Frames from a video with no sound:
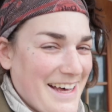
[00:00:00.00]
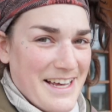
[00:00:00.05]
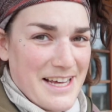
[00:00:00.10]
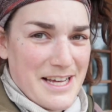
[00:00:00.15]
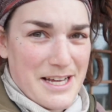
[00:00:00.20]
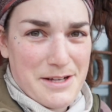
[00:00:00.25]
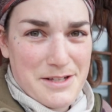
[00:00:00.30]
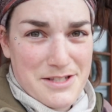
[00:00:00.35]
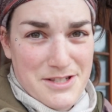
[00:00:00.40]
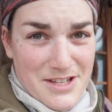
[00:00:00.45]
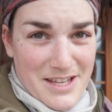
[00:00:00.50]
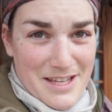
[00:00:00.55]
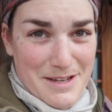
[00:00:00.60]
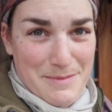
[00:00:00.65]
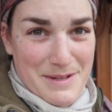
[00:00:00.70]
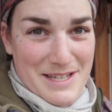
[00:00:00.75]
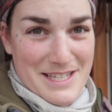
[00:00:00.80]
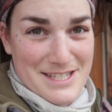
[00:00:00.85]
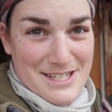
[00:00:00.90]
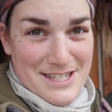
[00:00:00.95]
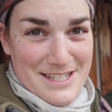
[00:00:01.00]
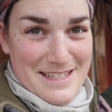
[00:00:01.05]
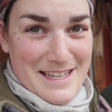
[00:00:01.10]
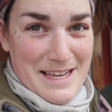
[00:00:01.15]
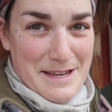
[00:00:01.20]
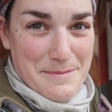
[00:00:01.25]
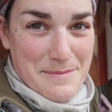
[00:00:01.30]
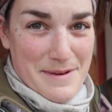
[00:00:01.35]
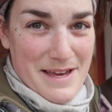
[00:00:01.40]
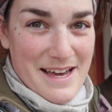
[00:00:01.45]
So Jeremias just
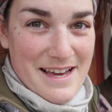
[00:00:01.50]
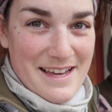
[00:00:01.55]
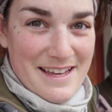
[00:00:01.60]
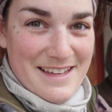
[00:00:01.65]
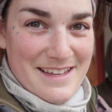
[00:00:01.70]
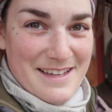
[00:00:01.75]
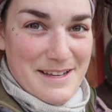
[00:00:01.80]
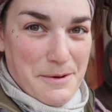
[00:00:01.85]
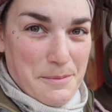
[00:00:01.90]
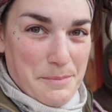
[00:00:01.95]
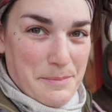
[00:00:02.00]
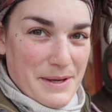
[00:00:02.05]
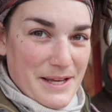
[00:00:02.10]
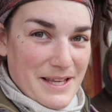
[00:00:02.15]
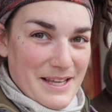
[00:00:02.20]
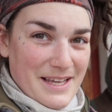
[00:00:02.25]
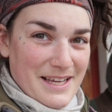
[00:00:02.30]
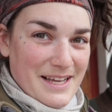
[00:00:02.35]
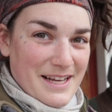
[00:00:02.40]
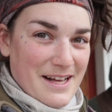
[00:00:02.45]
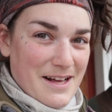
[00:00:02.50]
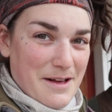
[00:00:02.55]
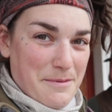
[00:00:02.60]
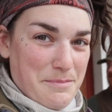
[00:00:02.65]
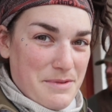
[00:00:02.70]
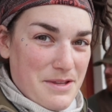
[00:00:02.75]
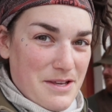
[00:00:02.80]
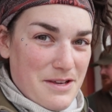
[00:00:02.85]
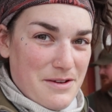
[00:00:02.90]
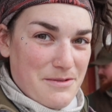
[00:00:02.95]
came back picking
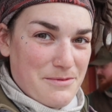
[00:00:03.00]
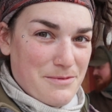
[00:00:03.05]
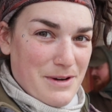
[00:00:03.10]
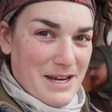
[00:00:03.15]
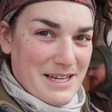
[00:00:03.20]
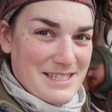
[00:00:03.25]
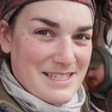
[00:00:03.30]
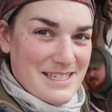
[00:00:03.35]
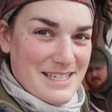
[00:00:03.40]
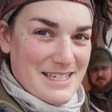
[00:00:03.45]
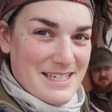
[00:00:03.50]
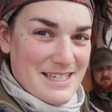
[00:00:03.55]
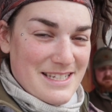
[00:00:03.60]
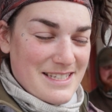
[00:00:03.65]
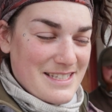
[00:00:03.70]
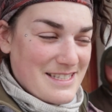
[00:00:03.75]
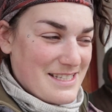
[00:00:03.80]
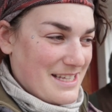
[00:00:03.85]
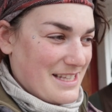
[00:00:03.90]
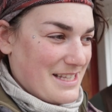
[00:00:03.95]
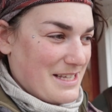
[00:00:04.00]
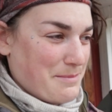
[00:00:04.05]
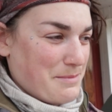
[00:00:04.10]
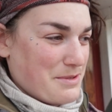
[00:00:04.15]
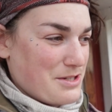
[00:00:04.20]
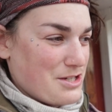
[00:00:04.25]
up the rented tilling